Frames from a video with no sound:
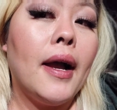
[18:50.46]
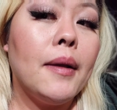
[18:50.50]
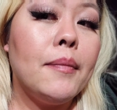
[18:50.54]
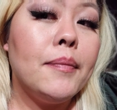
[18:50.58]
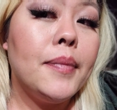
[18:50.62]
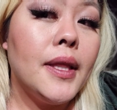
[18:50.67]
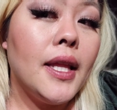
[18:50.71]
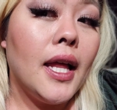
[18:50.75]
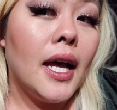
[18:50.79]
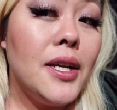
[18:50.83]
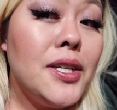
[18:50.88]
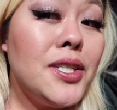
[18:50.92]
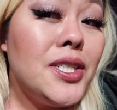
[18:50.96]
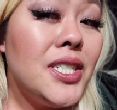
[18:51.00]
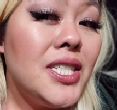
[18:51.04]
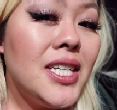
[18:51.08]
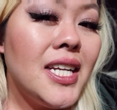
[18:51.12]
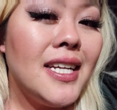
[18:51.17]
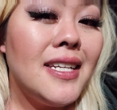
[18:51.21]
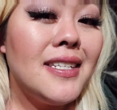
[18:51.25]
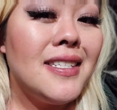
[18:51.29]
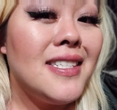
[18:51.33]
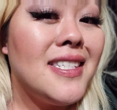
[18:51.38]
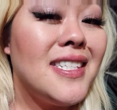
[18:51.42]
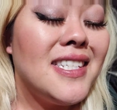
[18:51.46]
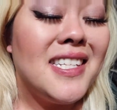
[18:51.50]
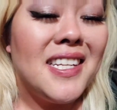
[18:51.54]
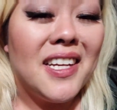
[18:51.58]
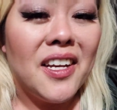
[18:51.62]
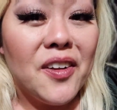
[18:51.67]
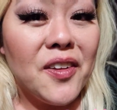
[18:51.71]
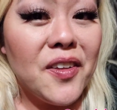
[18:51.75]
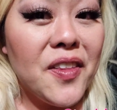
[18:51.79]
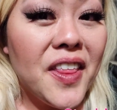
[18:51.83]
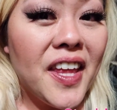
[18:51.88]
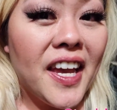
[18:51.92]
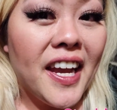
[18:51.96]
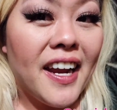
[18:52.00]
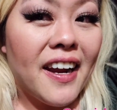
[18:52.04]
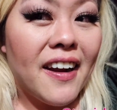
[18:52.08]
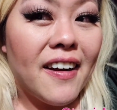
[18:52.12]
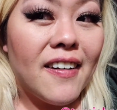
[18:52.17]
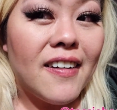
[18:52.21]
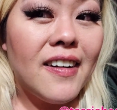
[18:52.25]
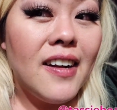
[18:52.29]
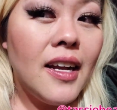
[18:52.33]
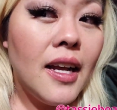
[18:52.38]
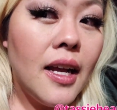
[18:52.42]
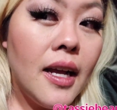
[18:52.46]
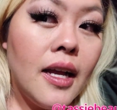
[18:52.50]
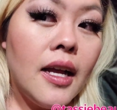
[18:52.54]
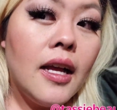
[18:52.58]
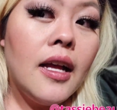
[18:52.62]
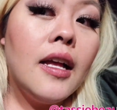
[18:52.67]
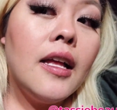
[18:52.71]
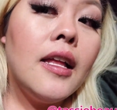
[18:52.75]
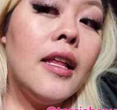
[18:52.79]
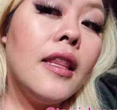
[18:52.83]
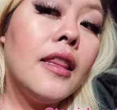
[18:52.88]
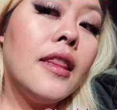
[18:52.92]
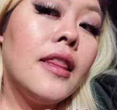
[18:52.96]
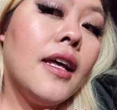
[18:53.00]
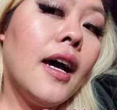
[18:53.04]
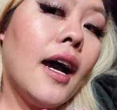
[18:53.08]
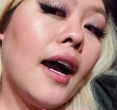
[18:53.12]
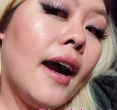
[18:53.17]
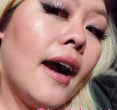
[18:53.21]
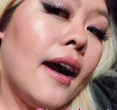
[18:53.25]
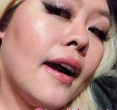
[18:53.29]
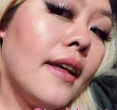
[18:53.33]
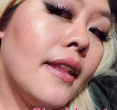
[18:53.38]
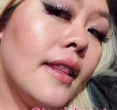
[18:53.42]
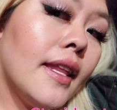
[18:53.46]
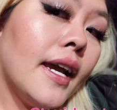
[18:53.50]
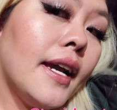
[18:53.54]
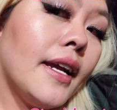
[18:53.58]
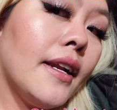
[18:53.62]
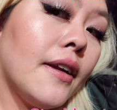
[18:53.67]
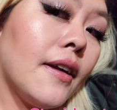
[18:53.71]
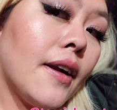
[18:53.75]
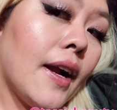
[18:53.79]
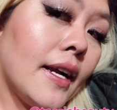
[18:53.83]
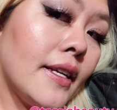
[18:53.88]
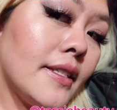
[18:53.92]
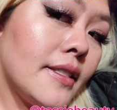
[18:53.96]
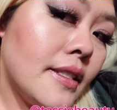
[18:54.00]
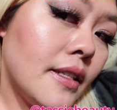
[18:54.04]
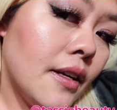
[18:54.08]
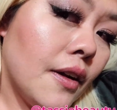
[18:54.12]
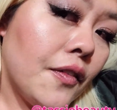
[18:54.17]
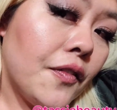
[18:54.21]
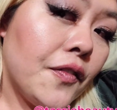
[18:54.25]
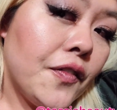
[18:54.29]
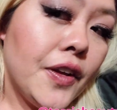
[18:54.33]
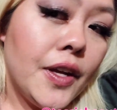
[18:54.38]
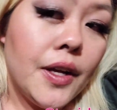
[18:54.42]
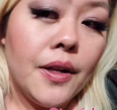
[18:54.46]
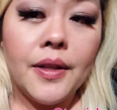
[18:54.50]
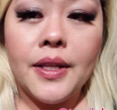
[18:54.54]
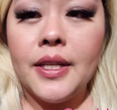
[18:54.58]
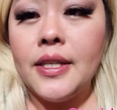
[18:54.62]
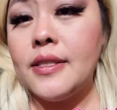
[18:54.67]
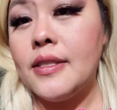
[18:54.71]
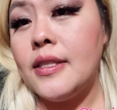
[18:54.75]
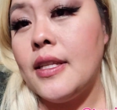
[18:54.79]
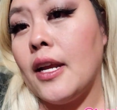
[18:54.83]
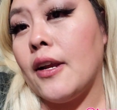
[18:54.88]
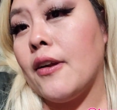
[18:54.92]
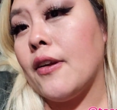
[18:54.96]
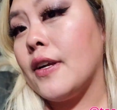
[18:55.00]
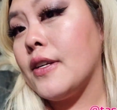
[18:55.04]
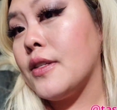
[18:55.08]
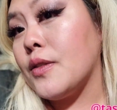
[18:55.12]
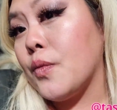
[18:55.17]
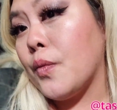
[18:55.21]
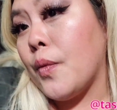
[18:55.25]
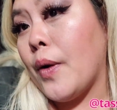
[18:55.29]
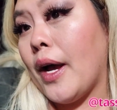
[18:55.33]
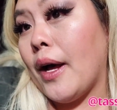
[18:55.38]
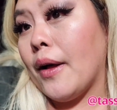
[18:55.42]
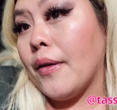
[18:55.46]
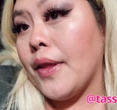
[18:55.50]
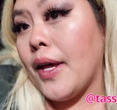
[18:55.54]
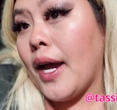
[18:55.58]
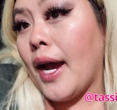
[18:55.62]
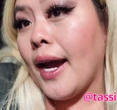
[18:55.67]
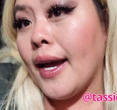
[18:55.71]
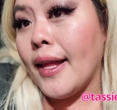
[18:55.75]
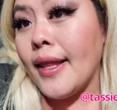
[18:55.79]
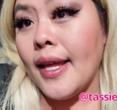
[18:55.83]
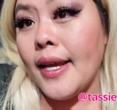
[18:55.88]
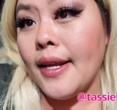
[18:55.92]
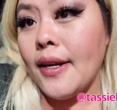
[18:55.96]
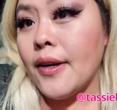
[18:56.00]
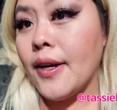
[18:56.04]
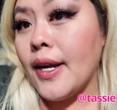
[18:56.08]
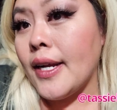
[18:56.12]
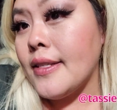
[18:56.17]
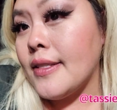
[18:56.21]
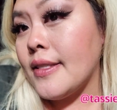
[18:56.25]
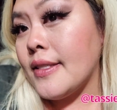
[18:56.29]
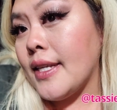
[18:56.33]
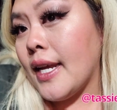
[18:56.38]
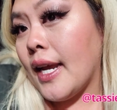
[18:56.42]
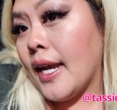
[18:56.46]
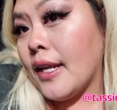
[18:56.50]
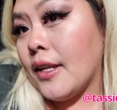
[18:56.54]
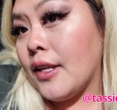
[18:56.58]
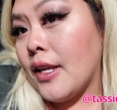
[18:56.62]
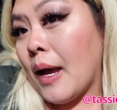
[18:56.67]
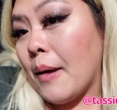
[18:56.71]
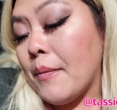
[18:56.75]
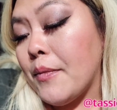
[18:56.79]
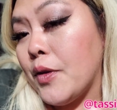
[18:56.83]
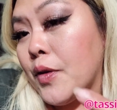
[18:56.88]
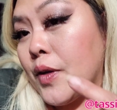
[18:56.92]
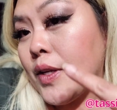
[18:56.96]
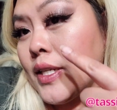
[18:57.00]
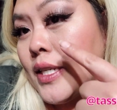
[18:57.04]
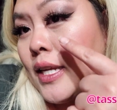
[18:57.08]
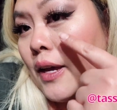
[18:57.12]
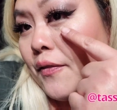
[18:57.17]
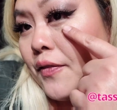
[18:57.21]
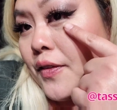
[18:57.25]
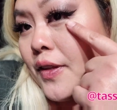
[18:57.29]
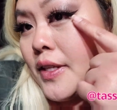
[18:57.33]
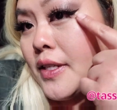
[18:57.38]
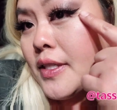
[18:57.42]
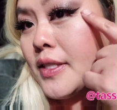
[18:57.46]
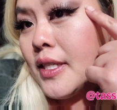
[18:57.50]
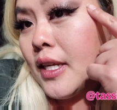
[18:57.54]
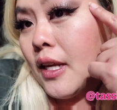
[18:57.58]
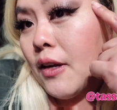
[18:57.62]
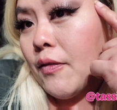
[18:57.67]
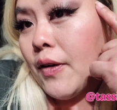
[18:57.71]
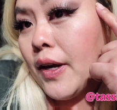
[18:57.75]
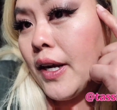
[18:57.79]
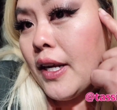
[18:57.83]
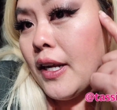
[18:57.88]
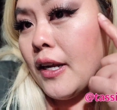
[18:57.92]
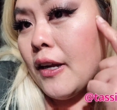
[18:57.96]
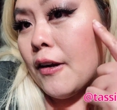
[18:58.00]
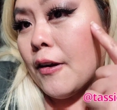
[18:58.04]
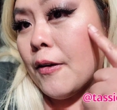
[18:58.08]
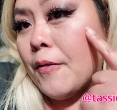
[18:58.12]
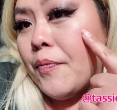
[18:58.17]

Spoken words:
blush is still there. The highlighter I still feel is there as well. The highlighter has stayed. Yep, you can definitely see it right here.